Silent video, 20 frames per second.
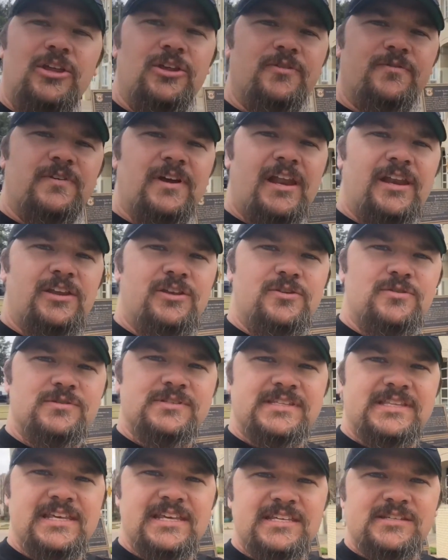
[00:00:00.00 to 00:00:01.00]
You've got to
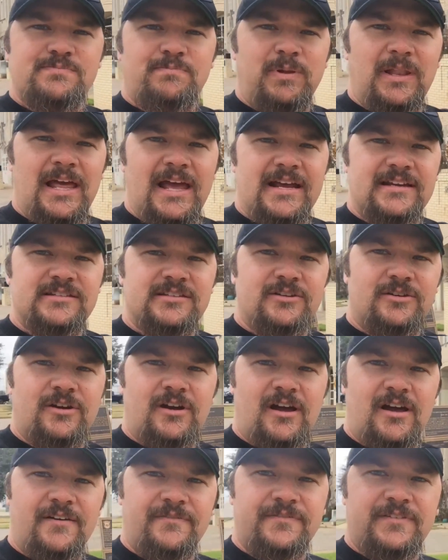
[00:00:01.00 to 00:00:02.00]
use these plaques that
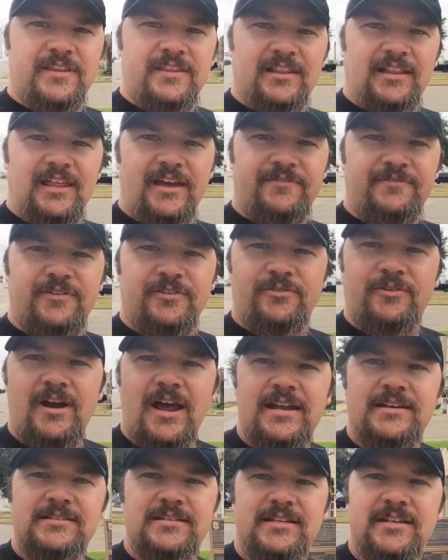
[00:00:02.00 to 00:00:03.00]
are off to the left and
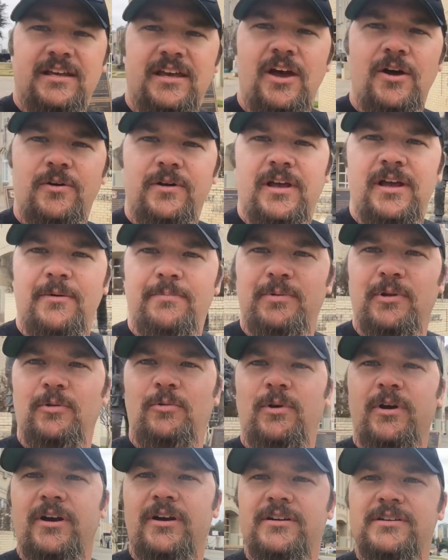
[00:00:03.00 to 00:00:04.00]
right to decode a couple
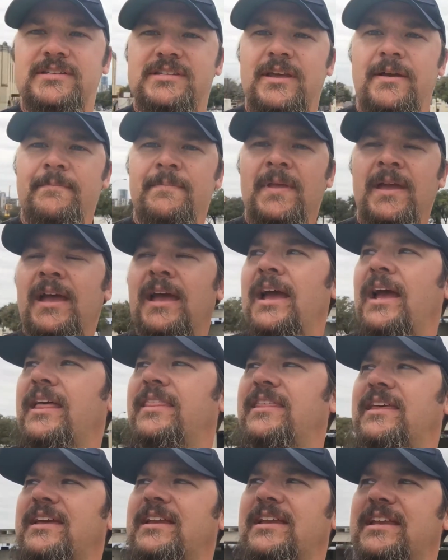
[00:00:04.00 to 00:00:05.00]
of words,
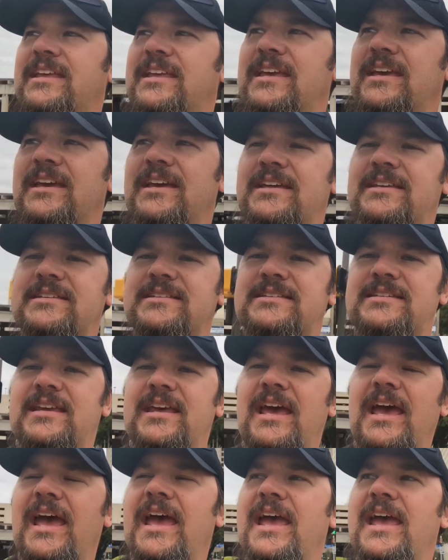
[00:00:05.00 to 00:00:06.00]
and then
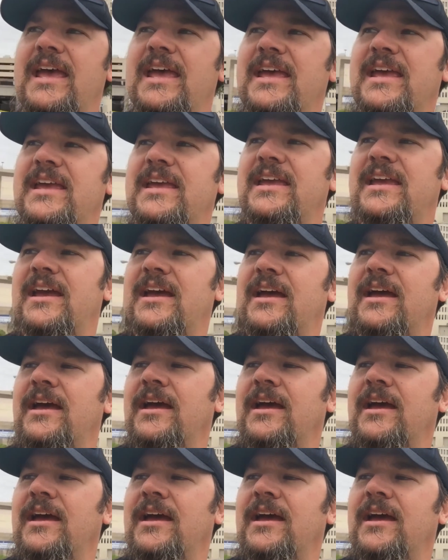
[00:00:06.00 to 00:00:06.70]
get a